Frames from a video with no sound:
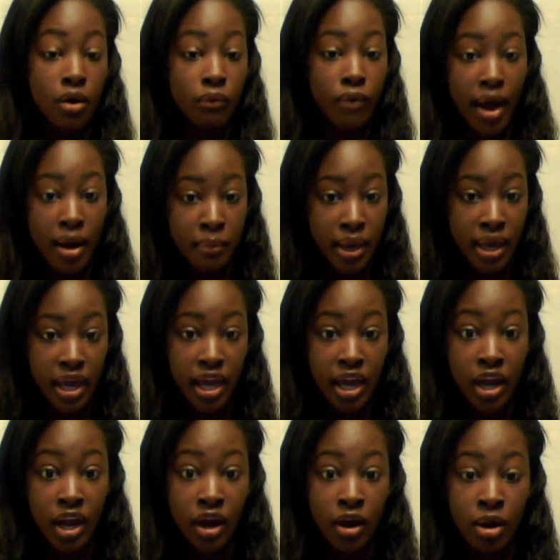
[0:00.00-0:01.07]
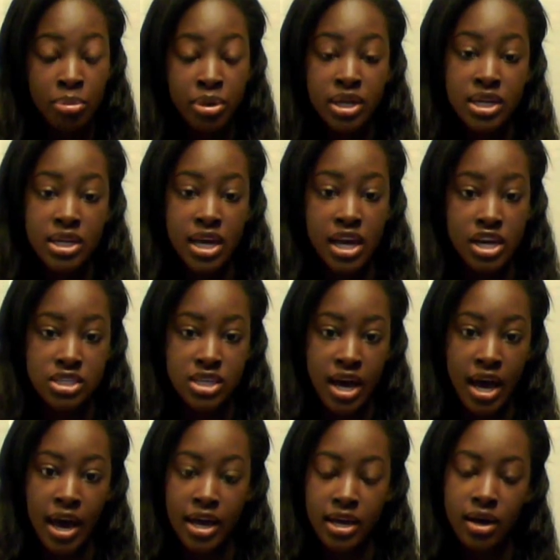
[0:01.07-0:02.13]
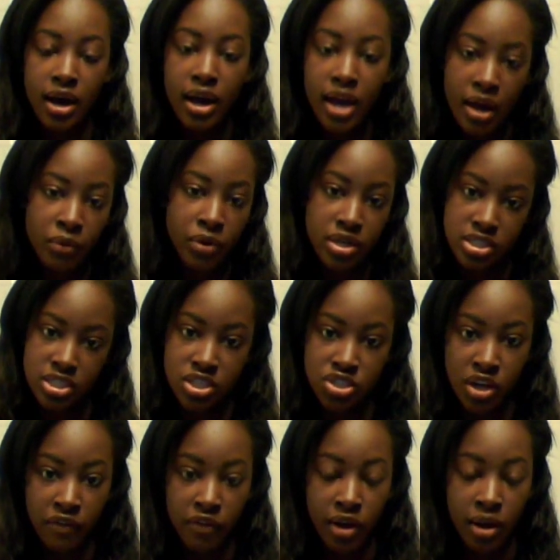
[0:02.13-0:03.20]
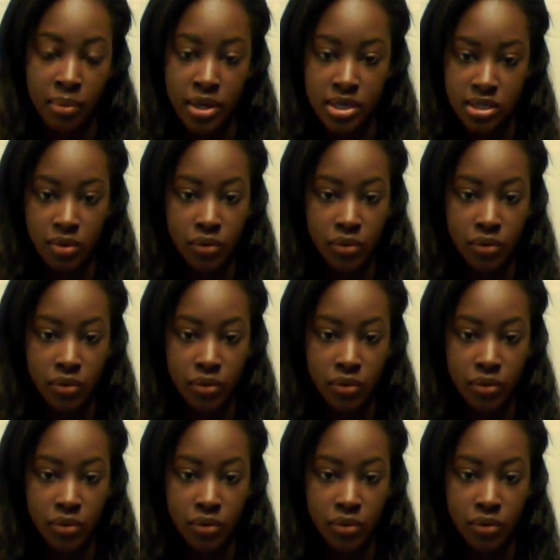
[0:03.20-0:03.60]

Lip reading: wrap my hair or put it in a hair tie, I kind of want it to stay straight for a couple days.